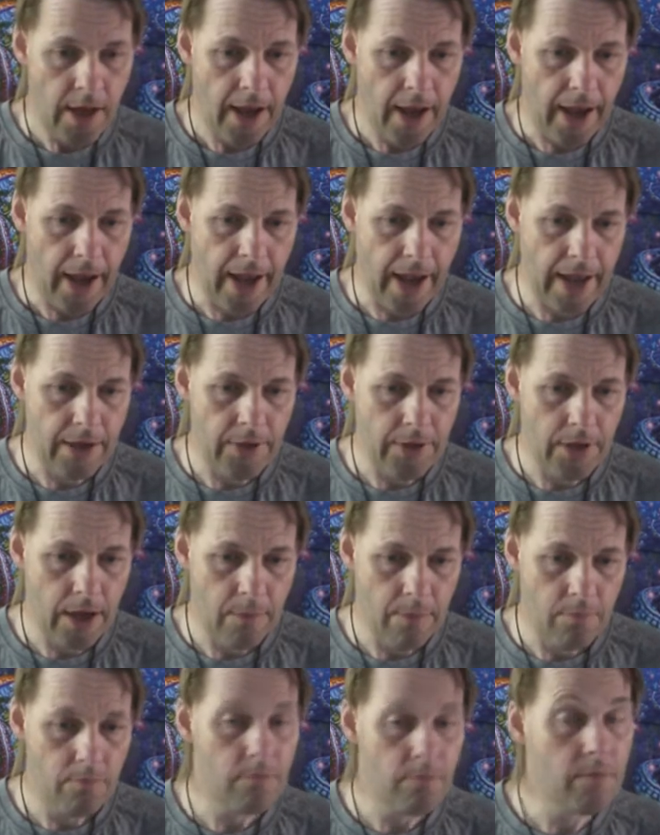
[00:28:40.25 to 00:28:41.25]
And
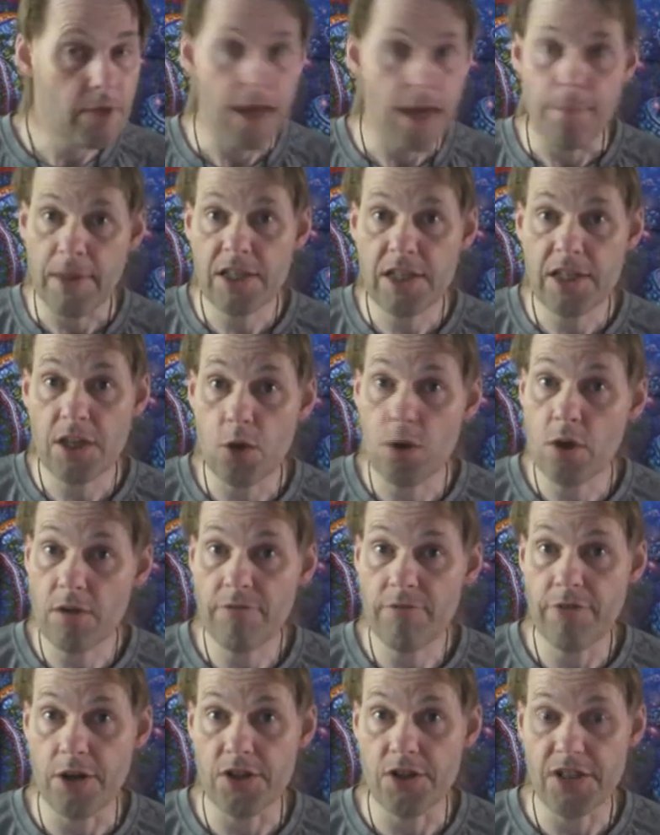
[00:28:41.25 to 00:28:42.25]
yeah, basically you
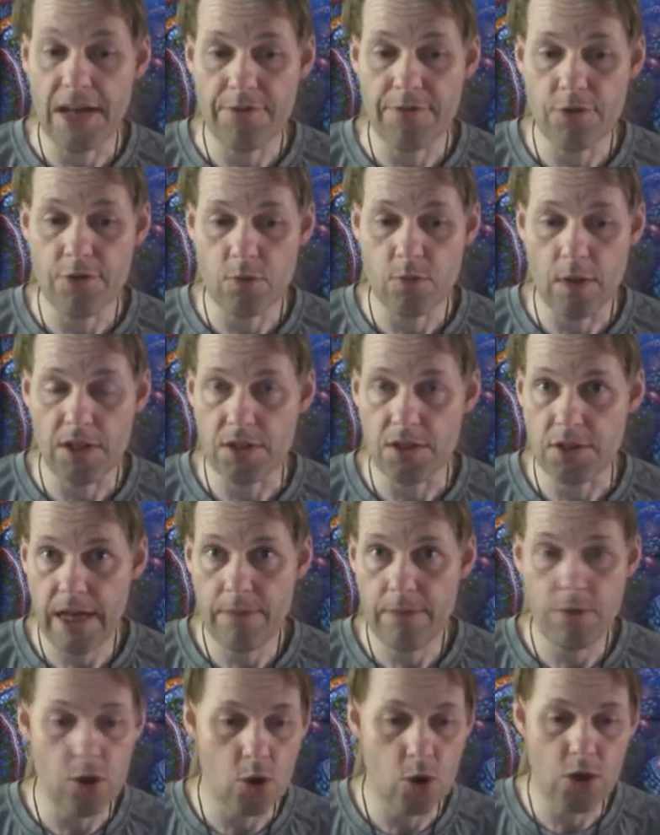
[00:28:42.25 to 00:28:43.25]
confer together as well as a
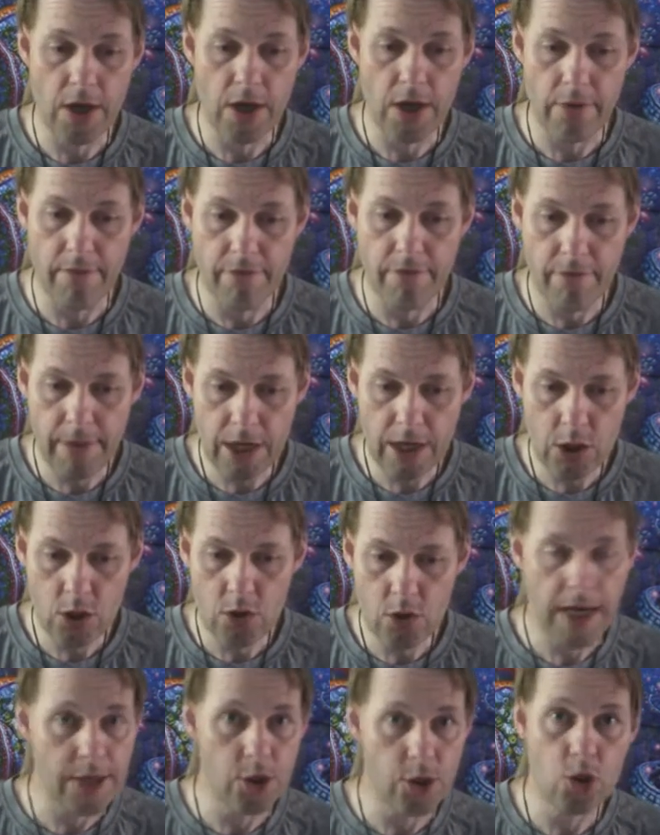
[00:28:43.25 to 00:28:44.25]
team, you share
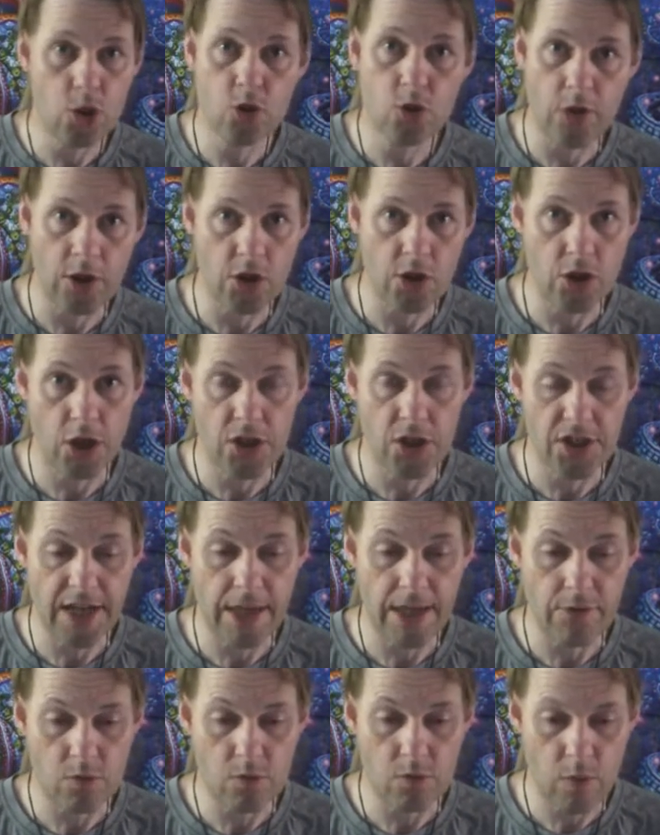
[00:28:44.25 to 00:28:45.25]
information, and you strategize
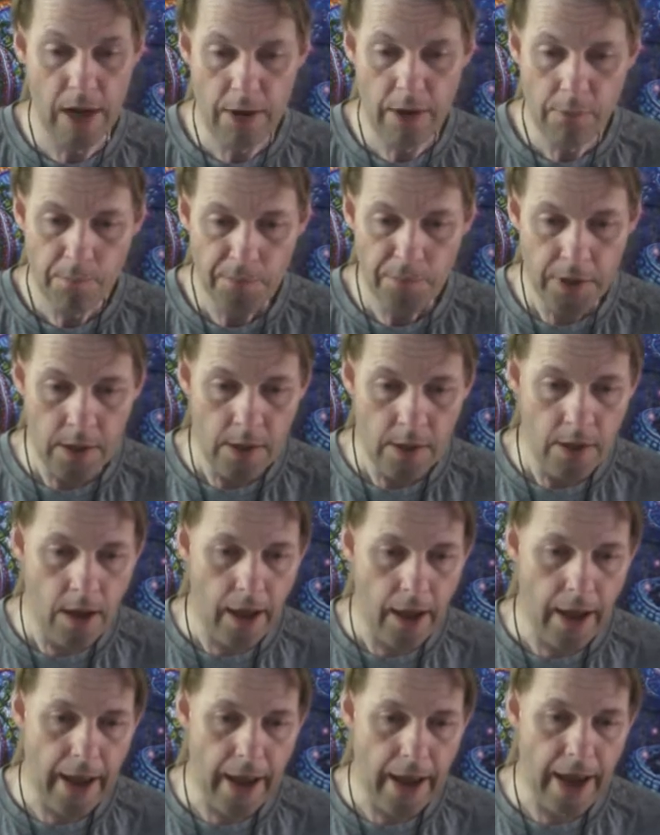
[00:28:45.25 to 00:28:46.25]
together as well.
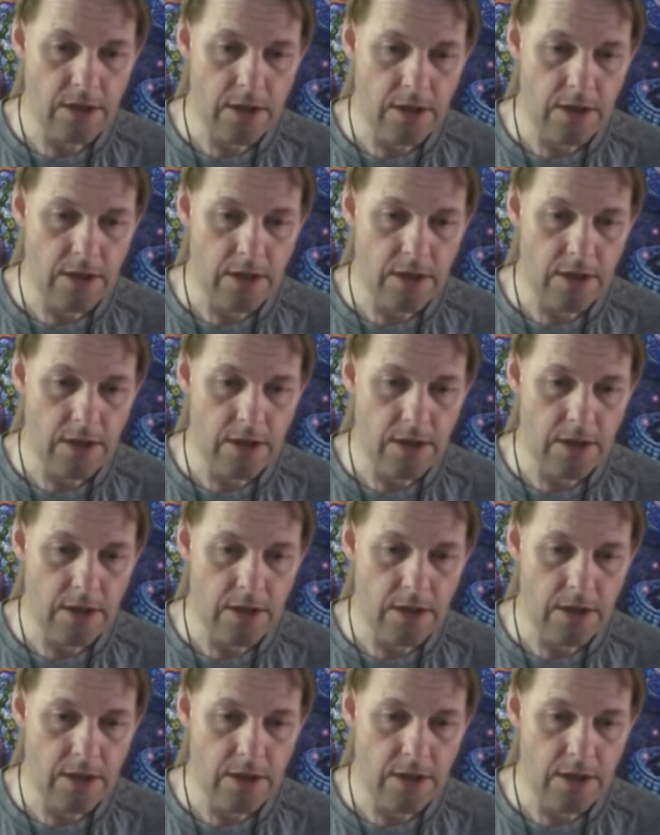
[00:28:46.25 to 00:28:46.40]
And